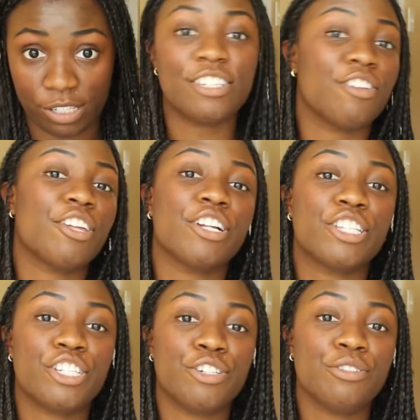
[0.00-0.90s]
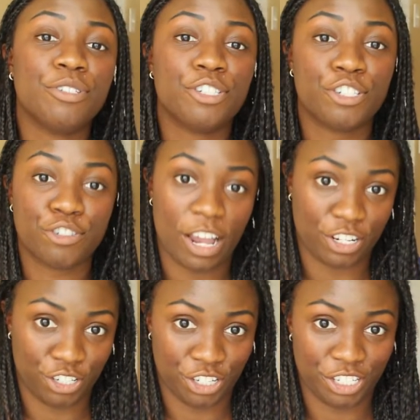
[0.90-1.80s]
So there are two
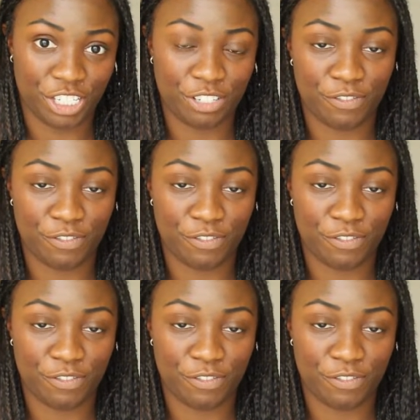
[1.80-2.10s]
structures